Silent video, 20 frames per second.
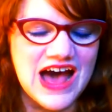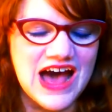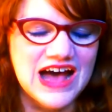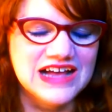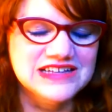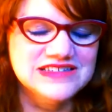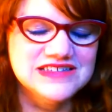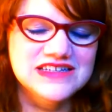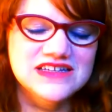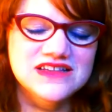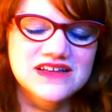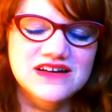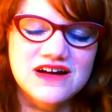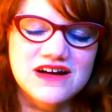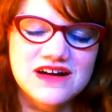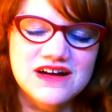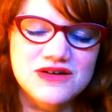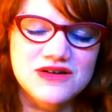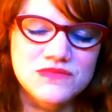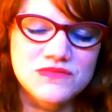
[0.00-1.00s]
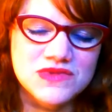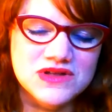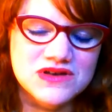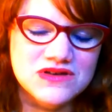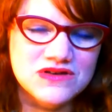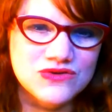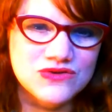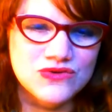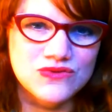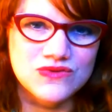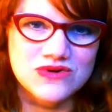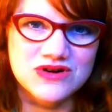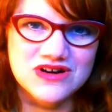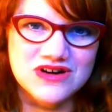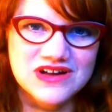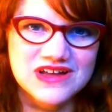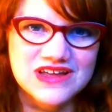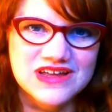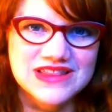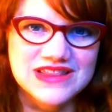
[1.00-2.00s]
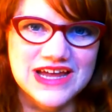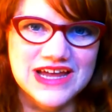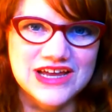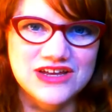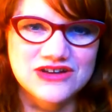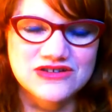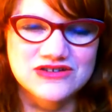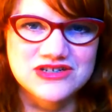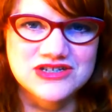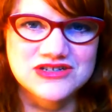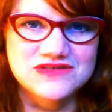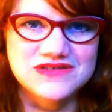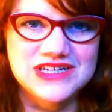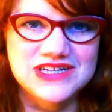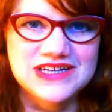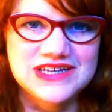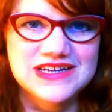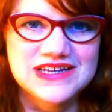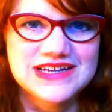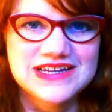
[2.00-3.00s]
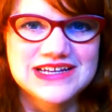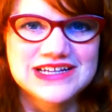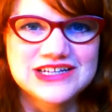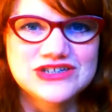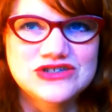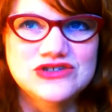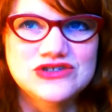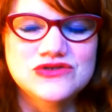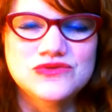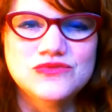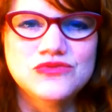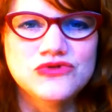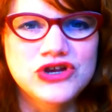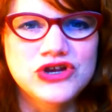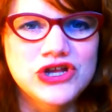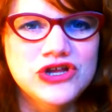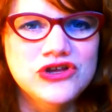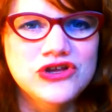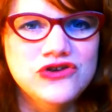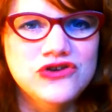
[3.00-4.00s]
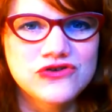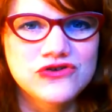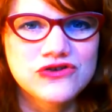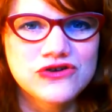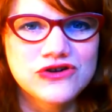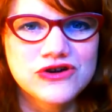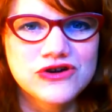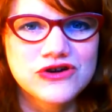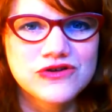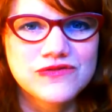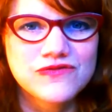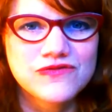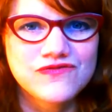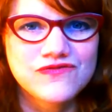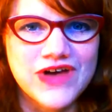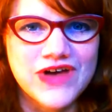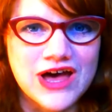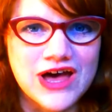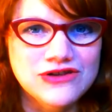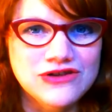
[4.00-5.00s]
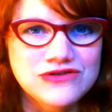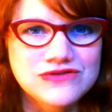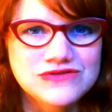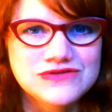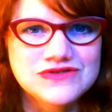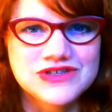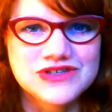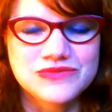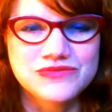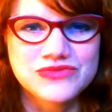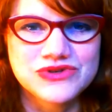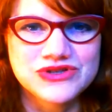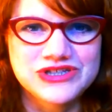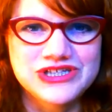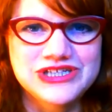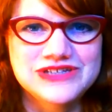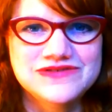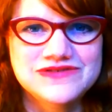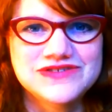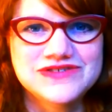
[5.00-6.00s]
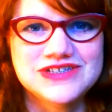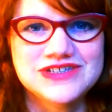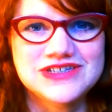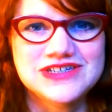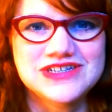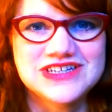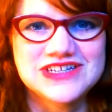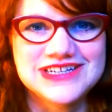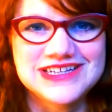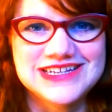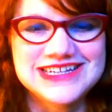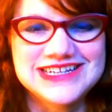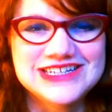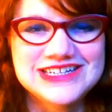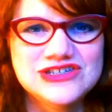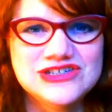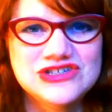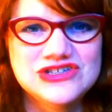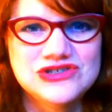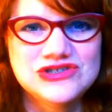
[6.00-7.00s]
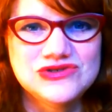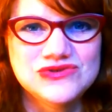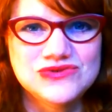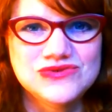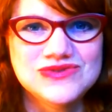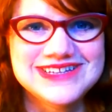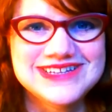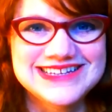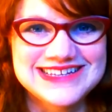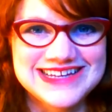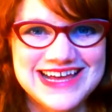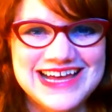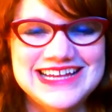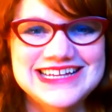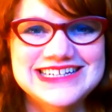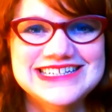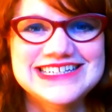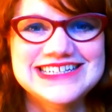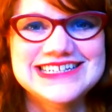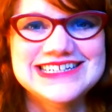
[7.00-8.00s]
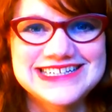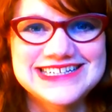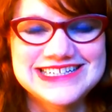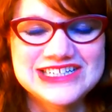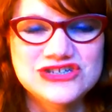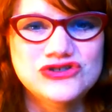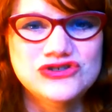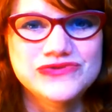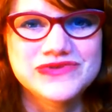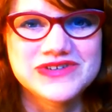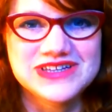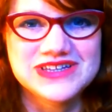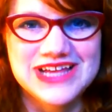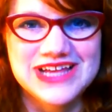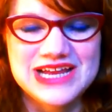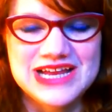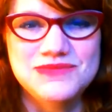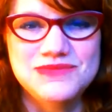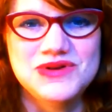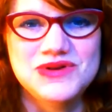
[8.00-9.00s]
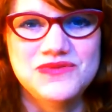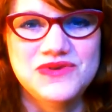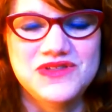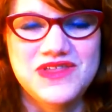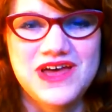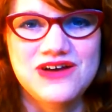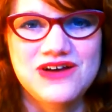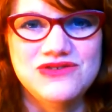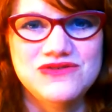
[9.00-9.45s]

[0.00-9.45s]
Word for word: I see the hard mental work that you're doing to bring your values and beliefs into the light and into alignment with how